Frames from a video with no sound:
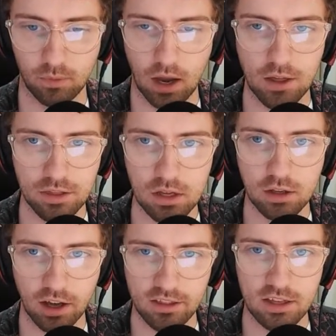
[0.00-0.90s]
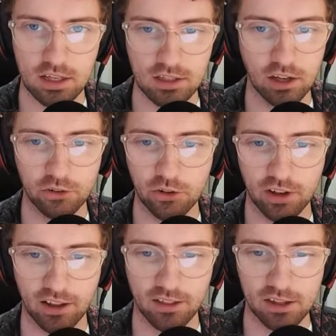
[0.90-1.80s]
I think he does.
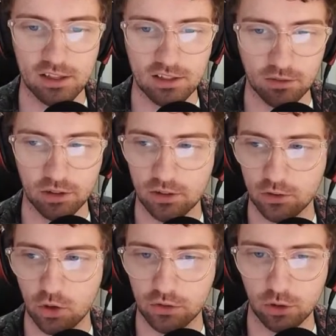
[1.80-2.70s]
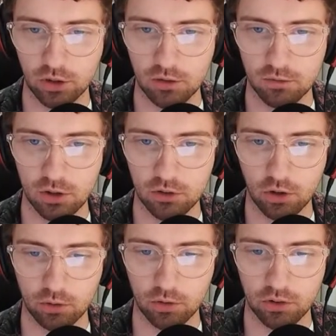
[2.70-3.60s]
I think he definitely deserves a look in for the
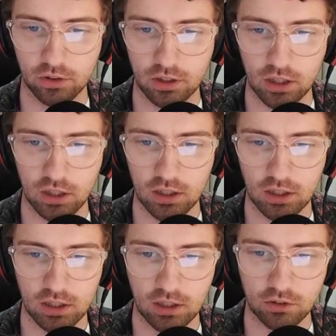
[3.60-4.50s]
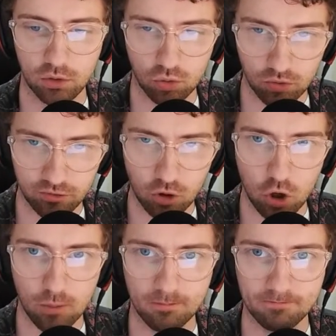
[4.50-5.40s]
Socceroos. He's in good
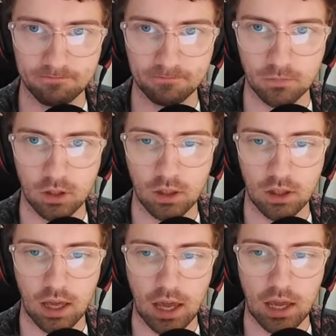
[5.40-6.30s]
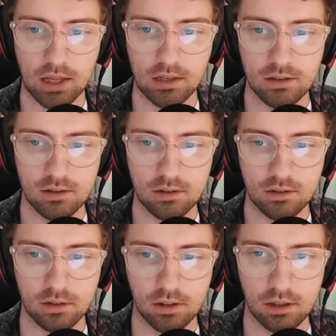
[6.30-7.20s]
form. And
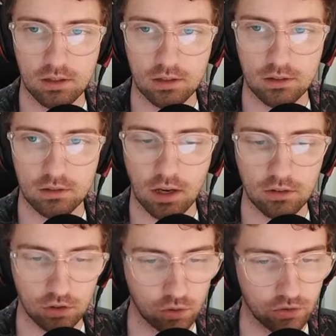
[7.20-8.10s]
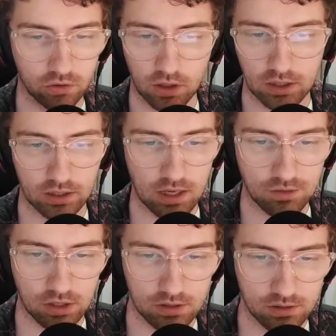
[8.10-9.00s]
he's a good striker,
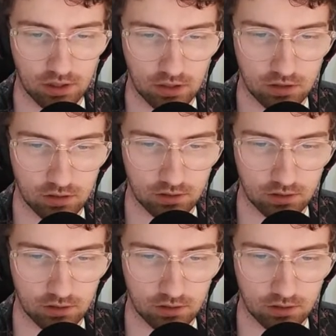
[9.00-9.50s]
even at this age.